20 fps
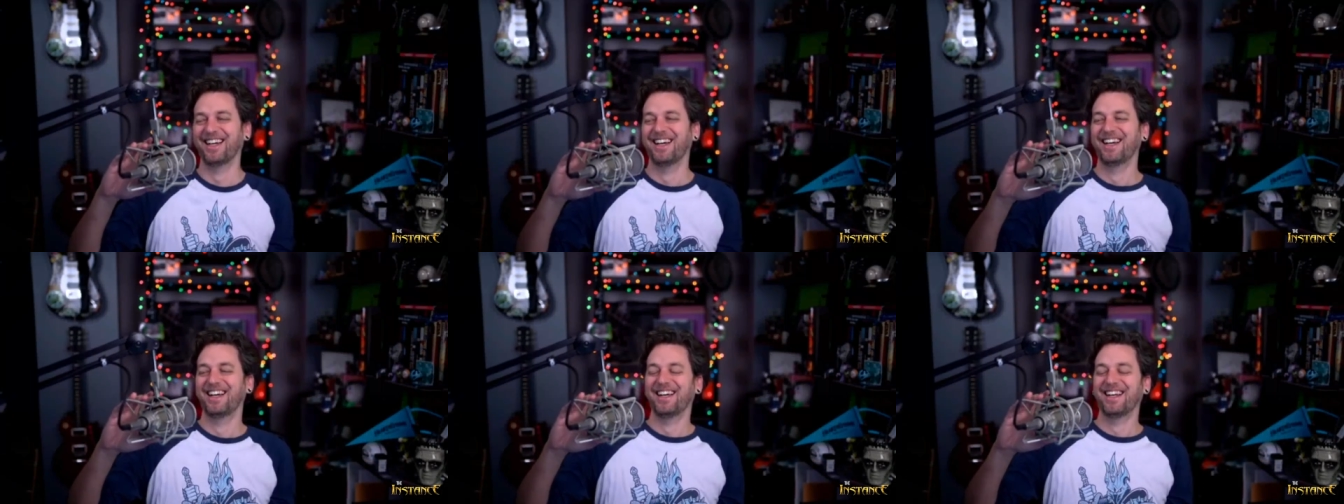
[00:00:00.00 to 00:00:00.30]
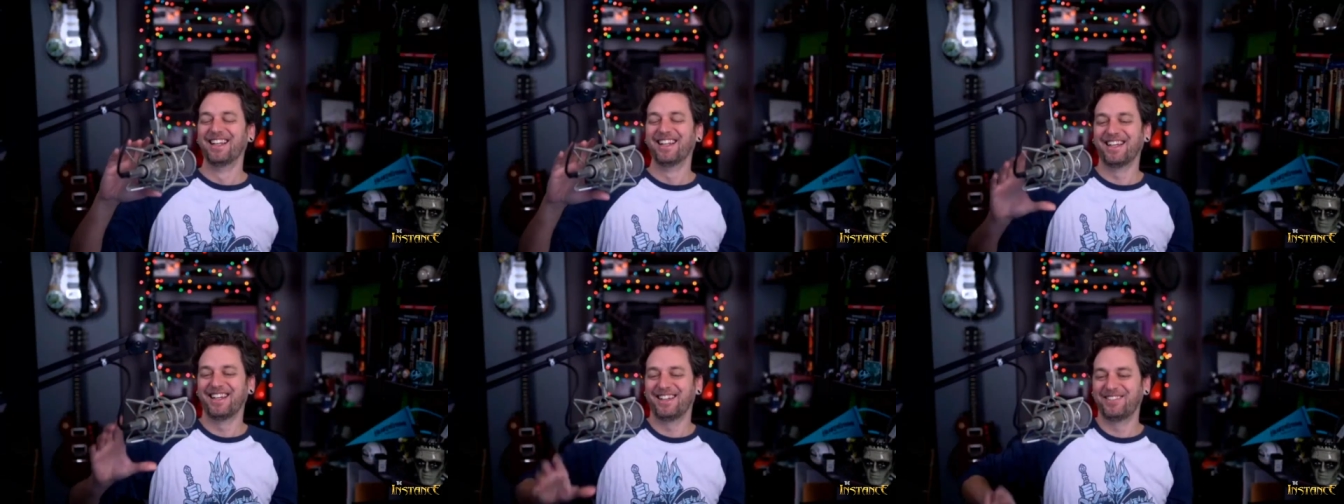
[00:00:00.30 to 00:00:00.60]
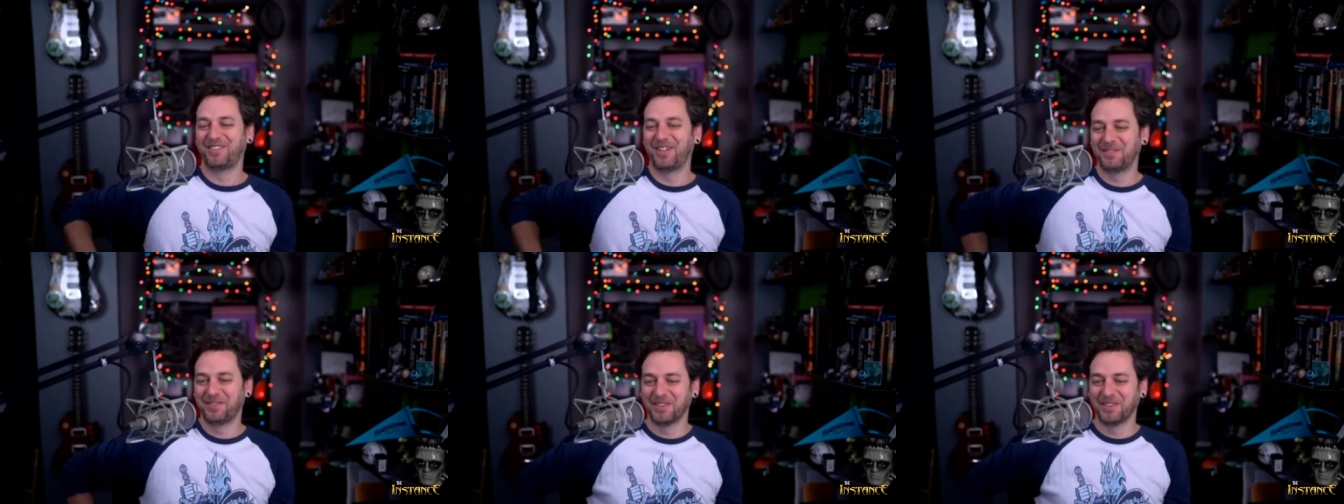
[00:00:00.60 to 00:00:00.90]
yeah.
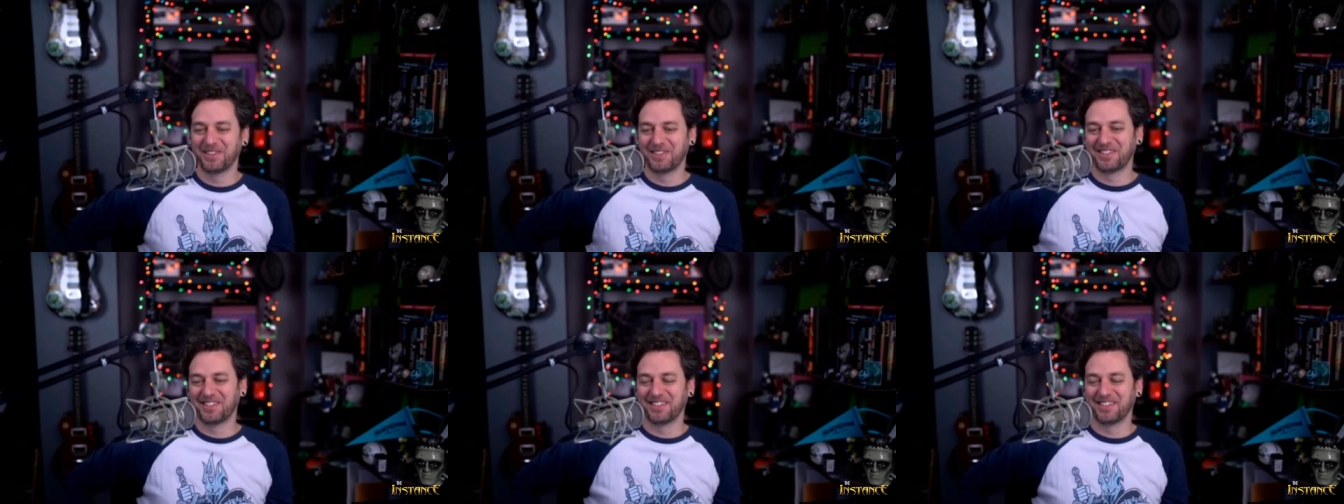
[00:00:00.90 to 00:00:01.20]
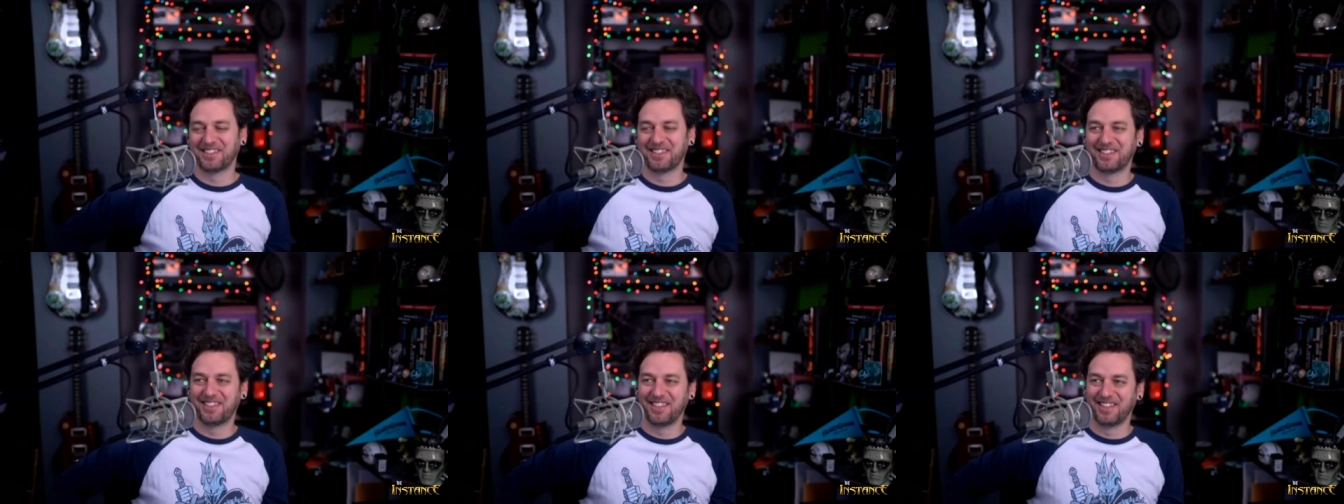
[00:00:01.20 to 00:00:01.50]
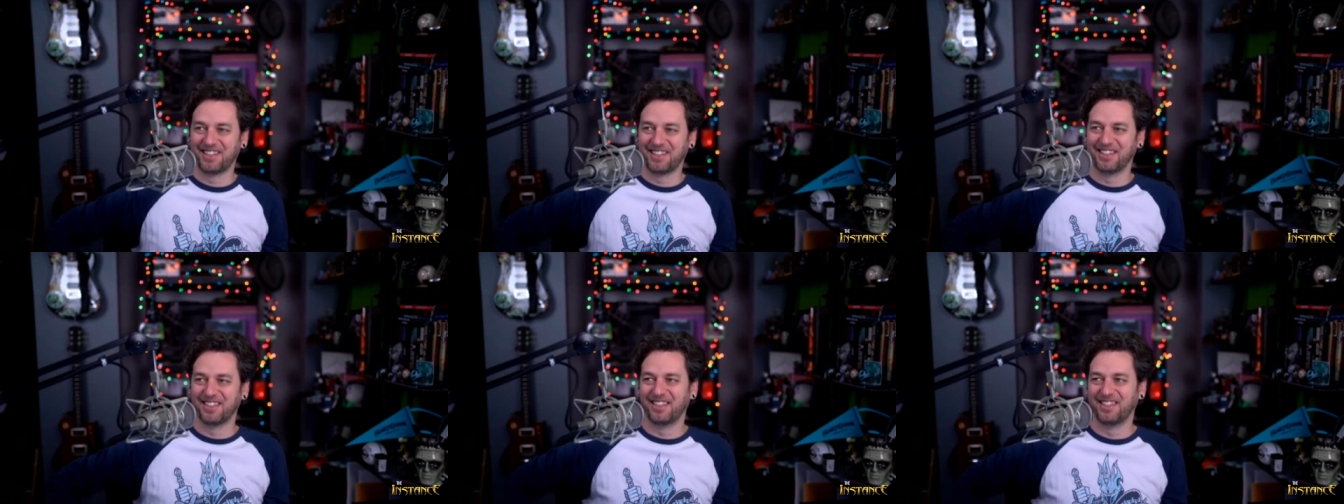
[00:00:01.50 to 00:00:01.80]
Like people are just
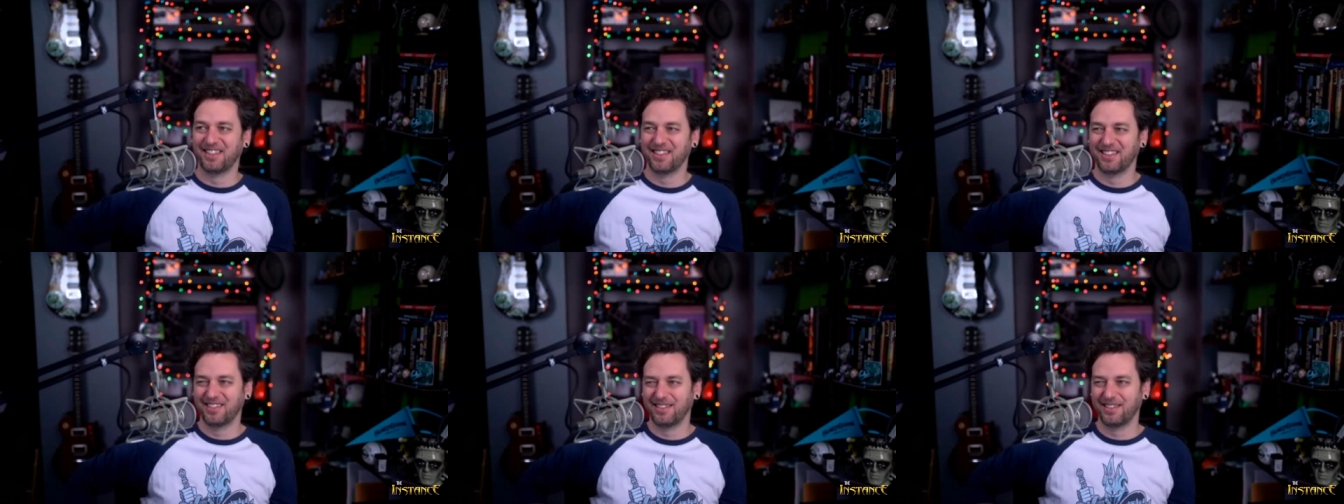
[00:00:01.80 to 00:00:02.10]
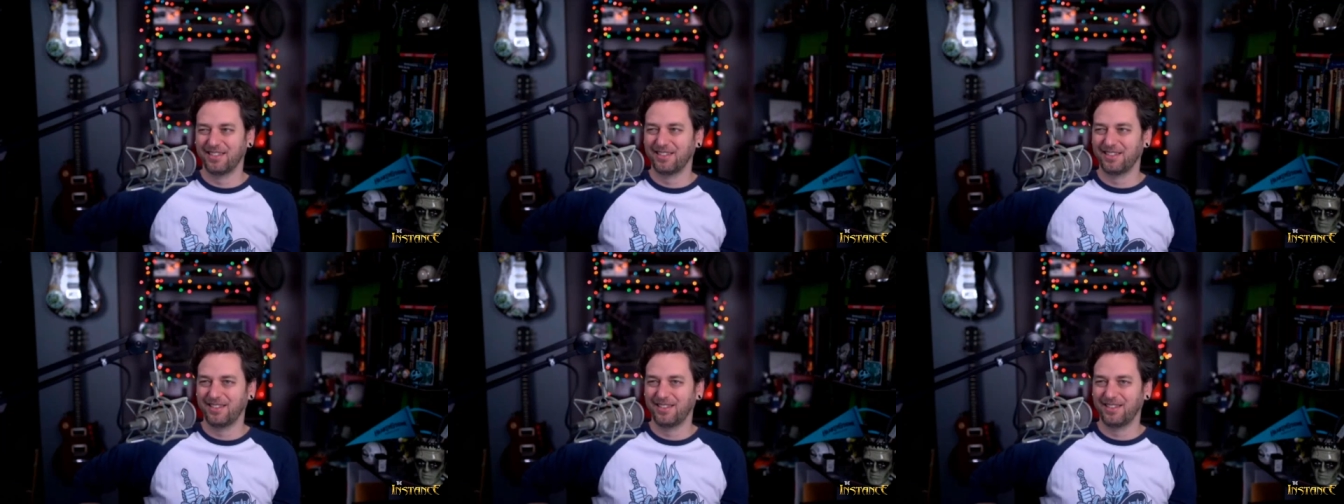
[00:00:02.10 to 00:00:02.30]
uh, uh,